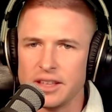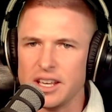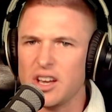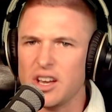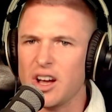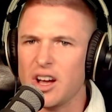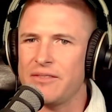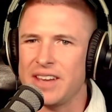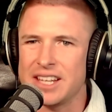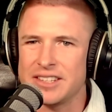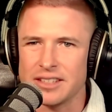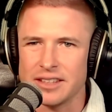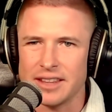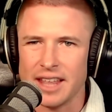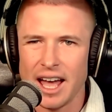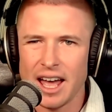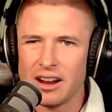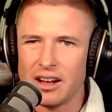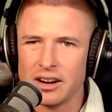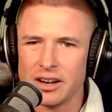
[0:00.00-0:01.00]
I've answered
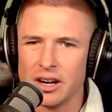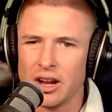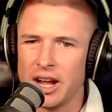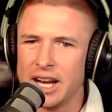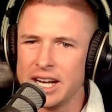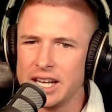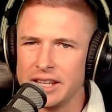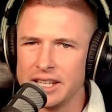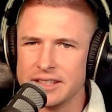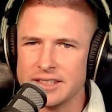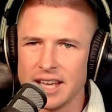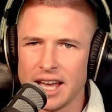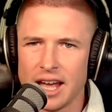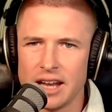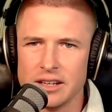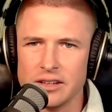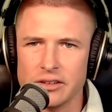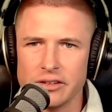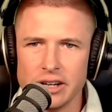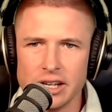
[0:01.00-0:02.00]
that. I don't know. Anything to
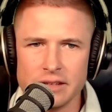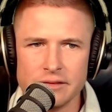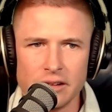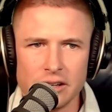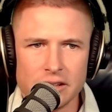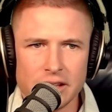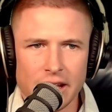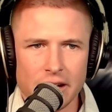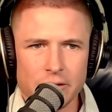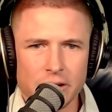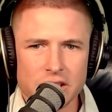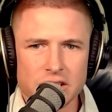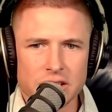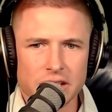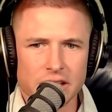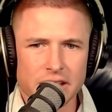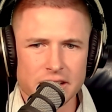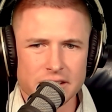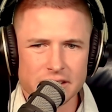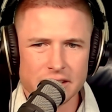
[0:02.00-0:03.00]
add your end on that one,
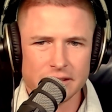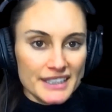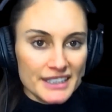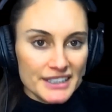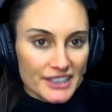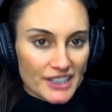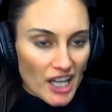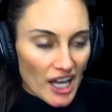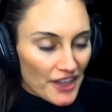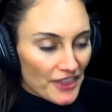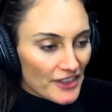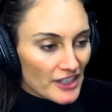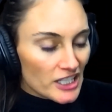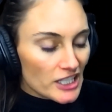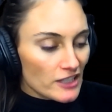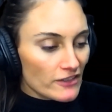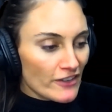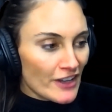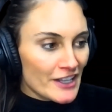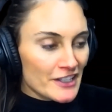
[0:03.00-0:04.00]
Schlingers? No, I think
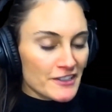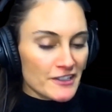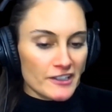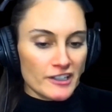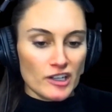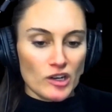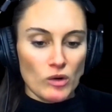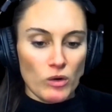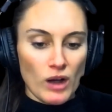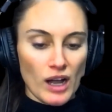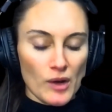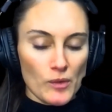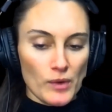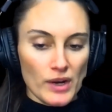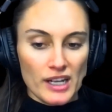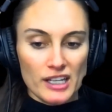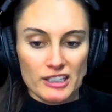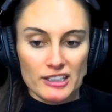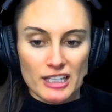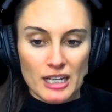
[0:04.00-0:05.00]
you've answered it quite
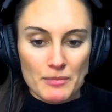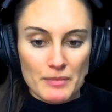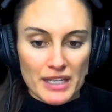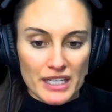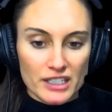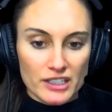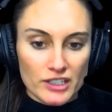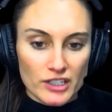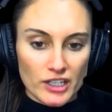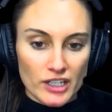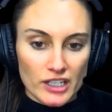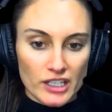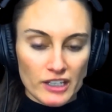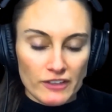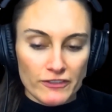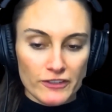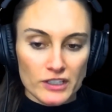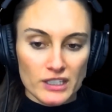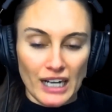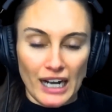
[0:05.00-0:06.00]
well. And I mean,
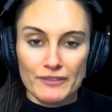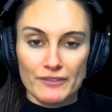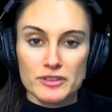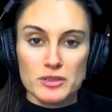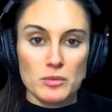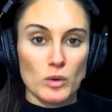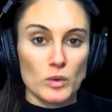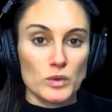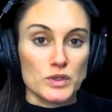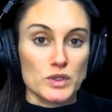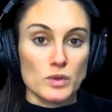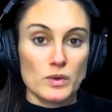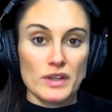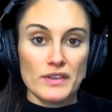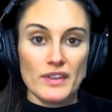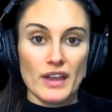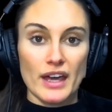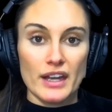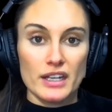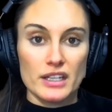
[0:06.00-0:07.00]
if you're comfortable doing
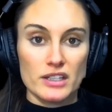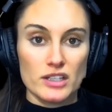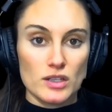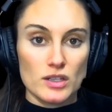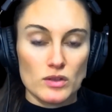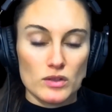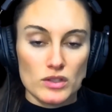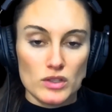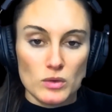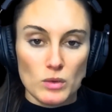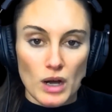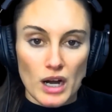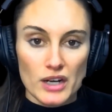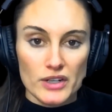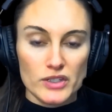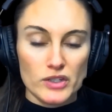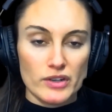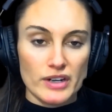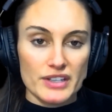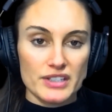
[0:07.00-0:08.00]
that and you are
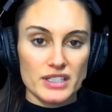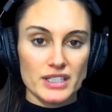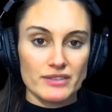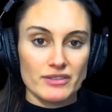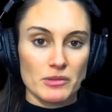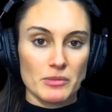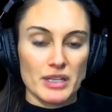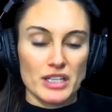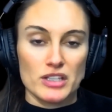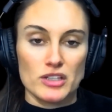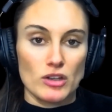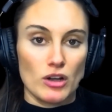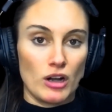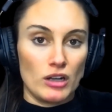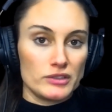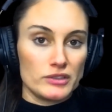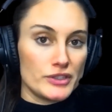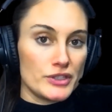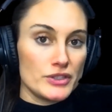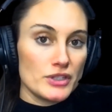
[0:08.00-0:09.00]
aggressive, I mean,
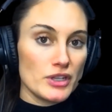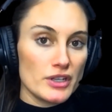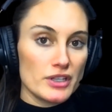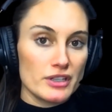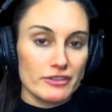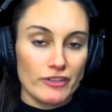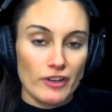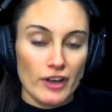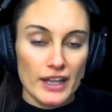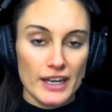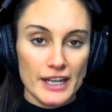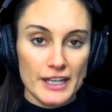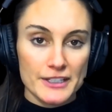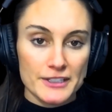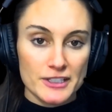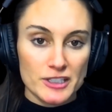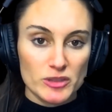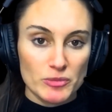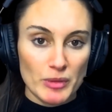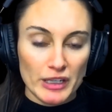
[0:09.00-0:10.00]
your
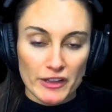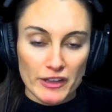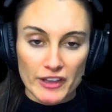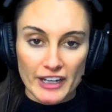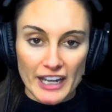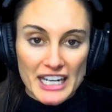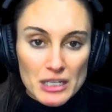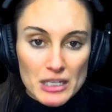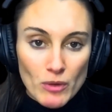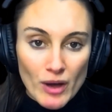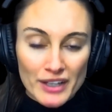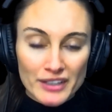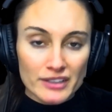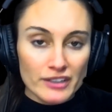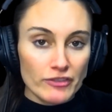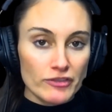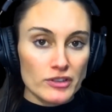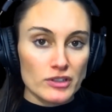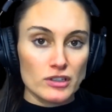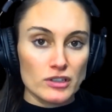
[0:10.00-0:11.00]
finances better than anyone.
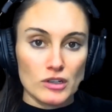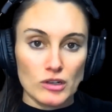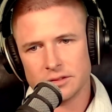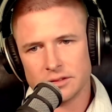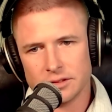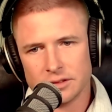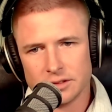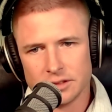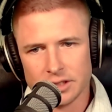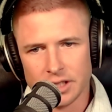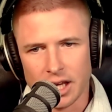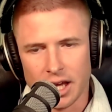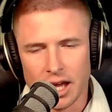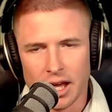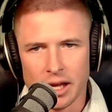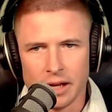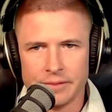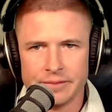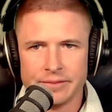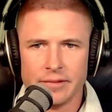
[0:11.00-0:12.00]
If you're across them,
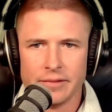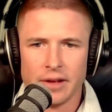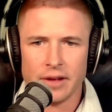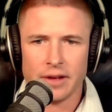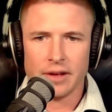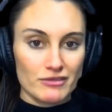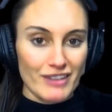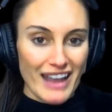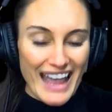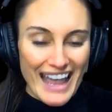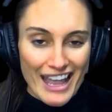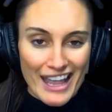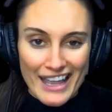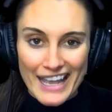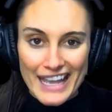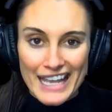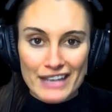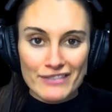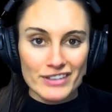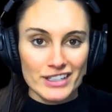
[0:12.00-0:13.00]
you're
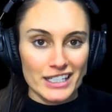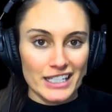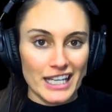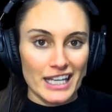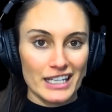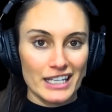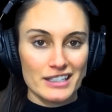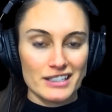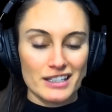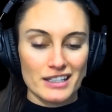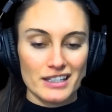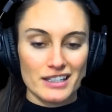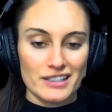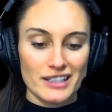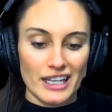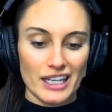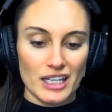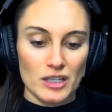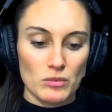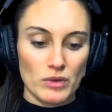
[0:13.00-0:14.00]
heaving to get into the
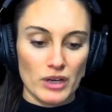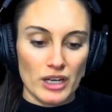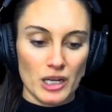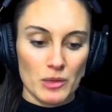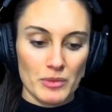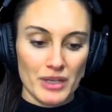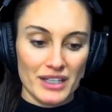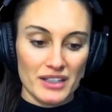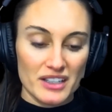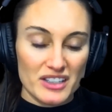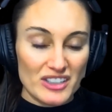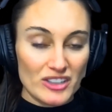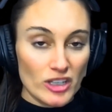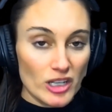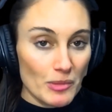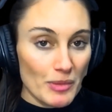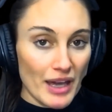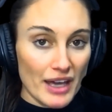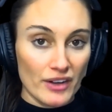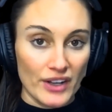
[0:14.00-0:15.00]
second one, I mean, it's not a bad